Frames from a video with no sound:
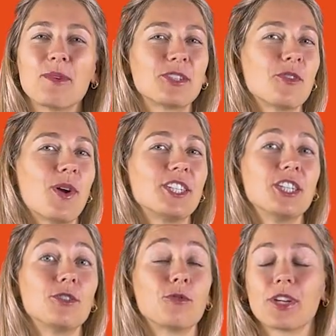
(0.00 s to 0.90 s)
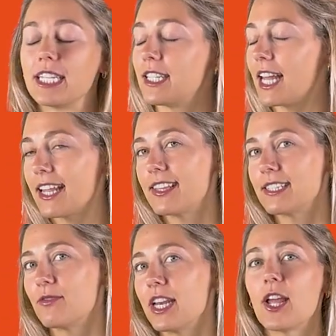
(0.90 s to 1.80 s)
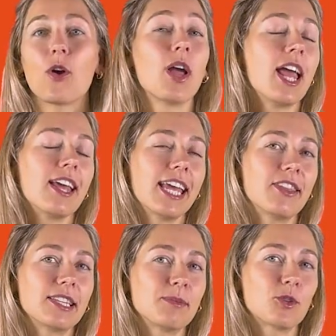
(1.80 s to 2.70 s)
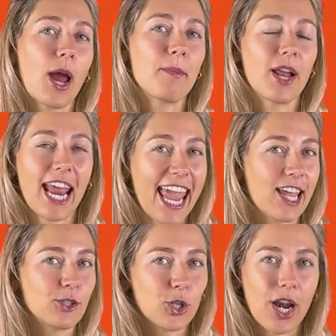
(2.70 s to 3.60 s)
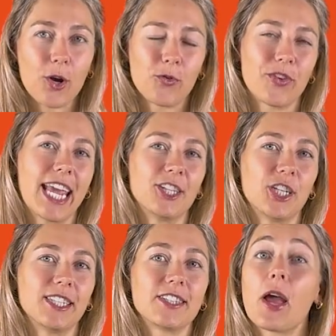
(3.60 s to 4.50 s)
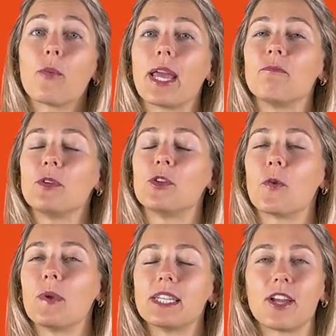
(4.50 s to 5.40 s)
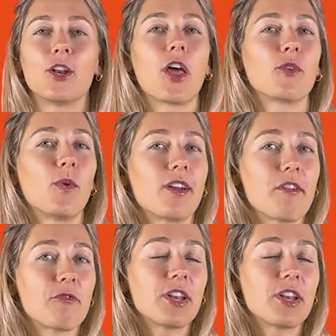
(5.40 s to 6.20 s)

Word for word: much for watching. Don't forget to like this video, hit that subscribe button, and turn on notifications. That way you don't miss another one of our